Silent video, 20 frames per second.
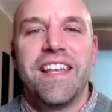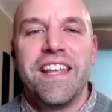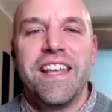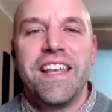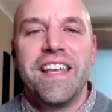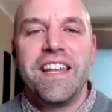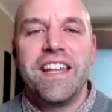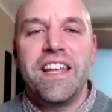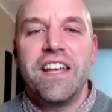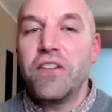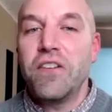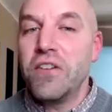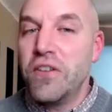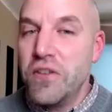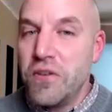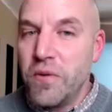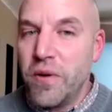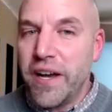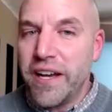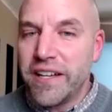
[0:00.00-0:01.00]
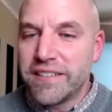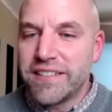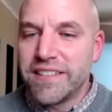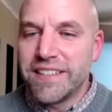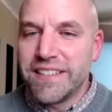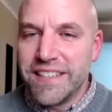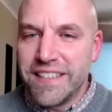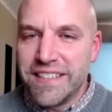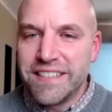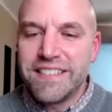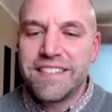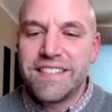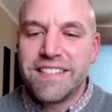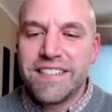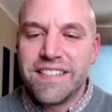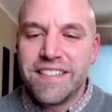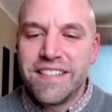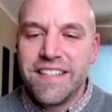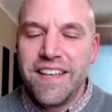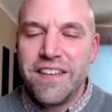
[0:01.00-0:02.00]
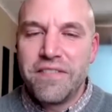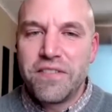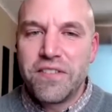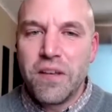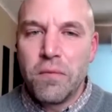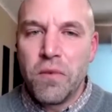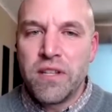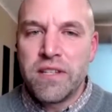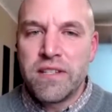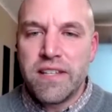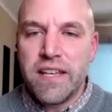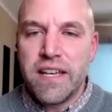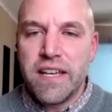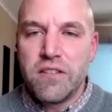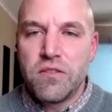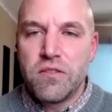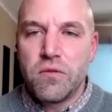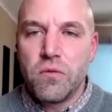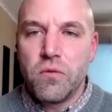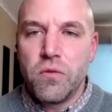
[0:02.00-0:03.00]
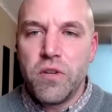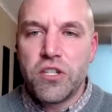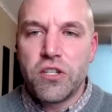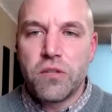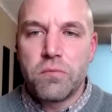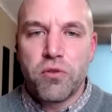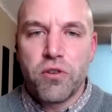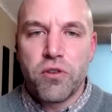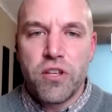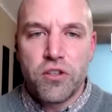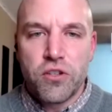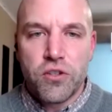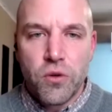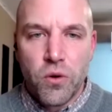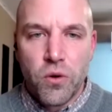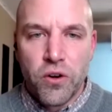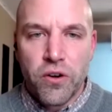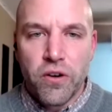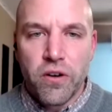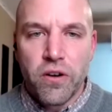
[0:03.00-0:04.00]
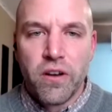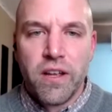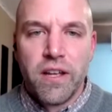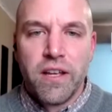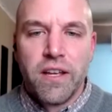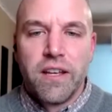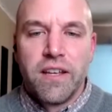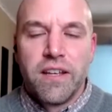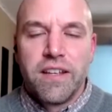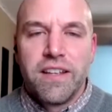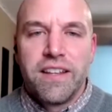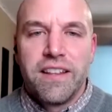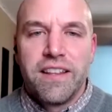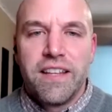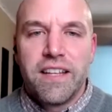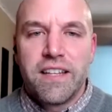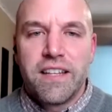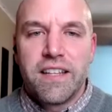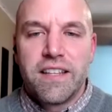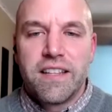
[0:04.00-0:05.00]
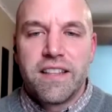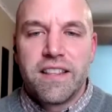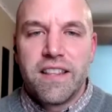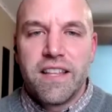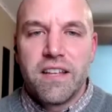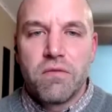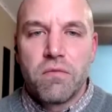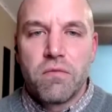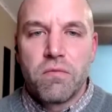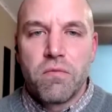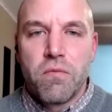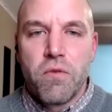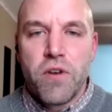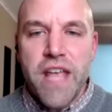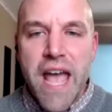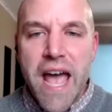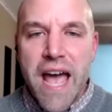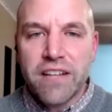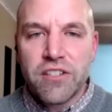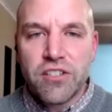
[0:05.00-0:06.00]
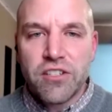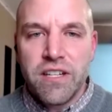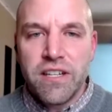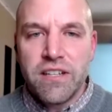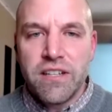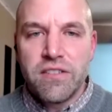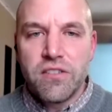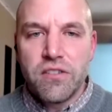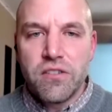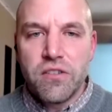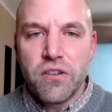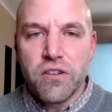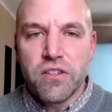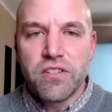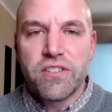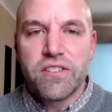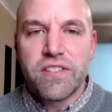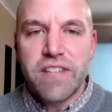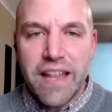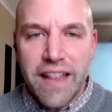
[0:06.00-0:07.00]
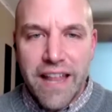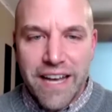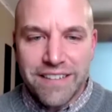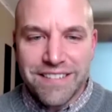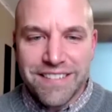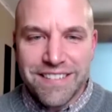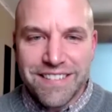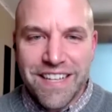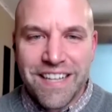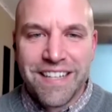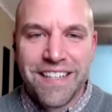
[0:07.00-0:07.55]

it, it, here in the U.S. at least, if someone says we should preach shorter, the the reaction is you're a sellout.